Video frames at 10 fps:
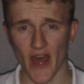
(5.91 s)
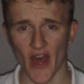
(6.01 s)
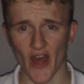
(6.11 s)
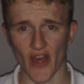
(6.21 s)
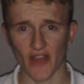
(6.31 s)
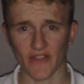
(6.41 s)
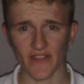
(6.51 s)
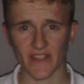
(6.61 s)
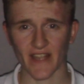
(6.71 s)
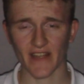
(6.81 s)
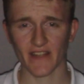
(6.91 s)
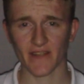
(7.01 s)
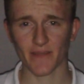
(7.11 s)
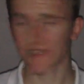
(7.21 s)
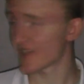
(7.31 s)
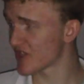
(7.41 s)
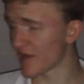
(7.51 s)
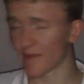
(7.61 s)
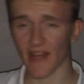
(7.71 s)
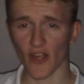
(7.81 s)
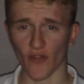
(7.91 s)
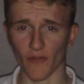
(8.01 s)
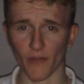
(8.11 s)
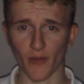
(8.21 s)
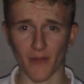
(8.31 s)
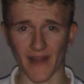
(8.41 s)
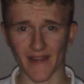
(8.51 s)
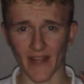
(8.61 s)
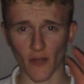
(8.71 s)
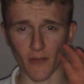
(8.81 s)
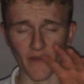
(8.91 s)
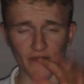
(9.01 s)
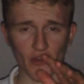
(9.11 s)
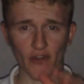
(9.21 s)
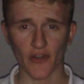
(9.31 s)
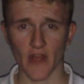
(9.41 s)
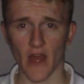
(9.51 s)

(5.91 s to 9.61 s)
So I've decided to basically turn my light off and put my light on my phone.